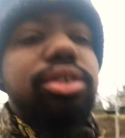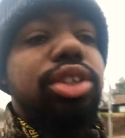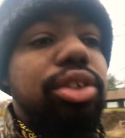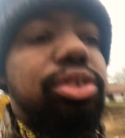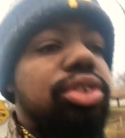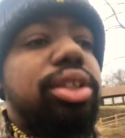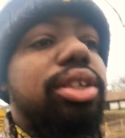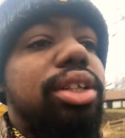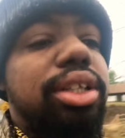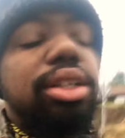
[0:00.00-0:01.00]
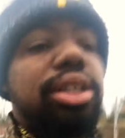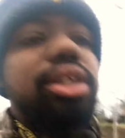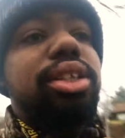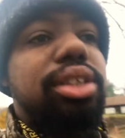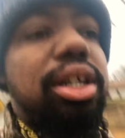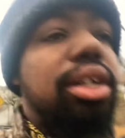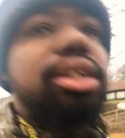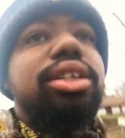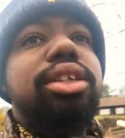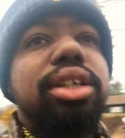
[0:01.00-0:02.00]
children illegally
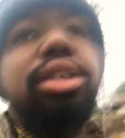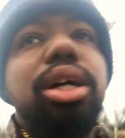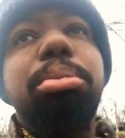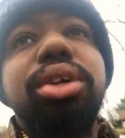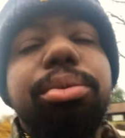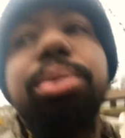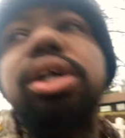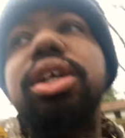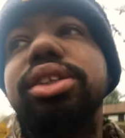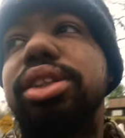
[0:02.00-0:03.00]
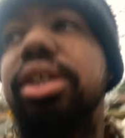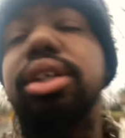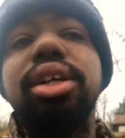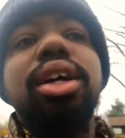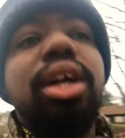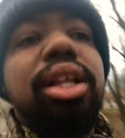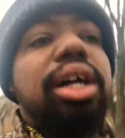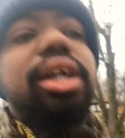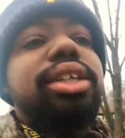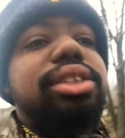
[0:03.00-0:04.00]
talking, you know, I put a pause. So, uh,
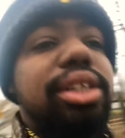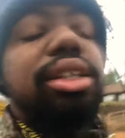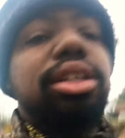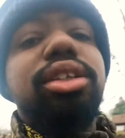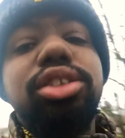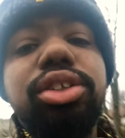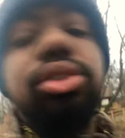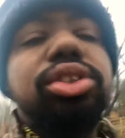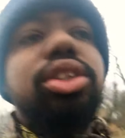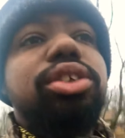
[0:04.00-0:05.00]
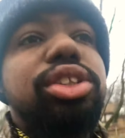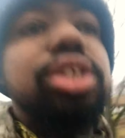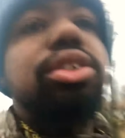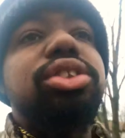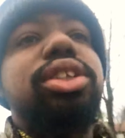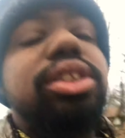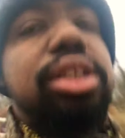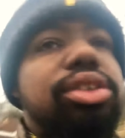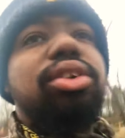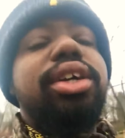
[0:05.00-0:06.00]
like I said, the children our children is
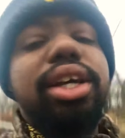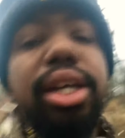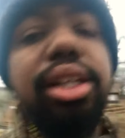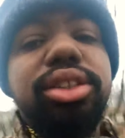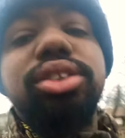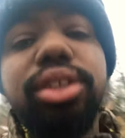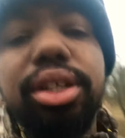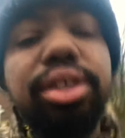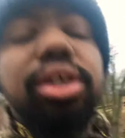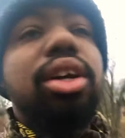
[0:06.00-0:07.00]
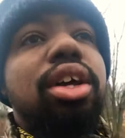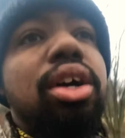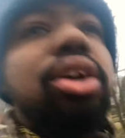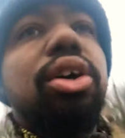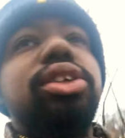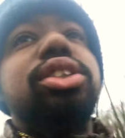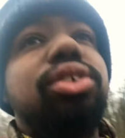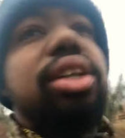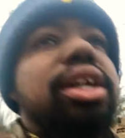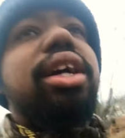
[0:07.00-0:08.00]
in great hands, you know, always in
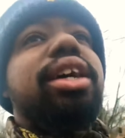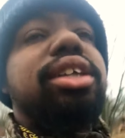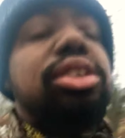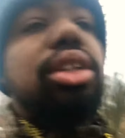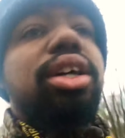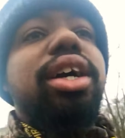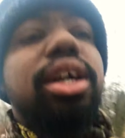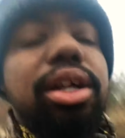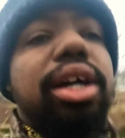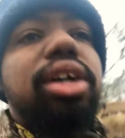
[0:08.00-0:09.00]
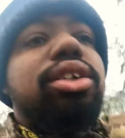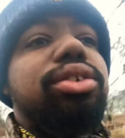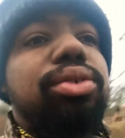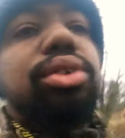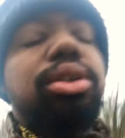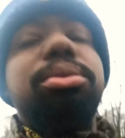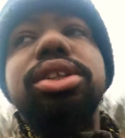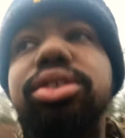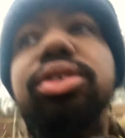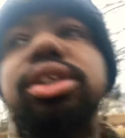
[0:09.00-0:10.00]
great hands. You know, I had a house for
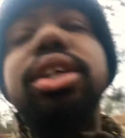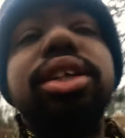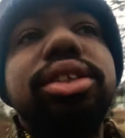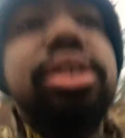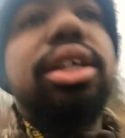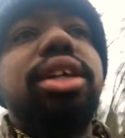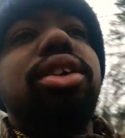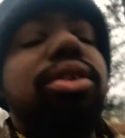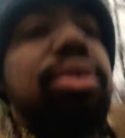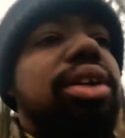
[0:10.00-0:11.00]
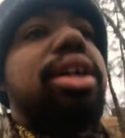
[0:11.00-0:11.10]
almost three years now over our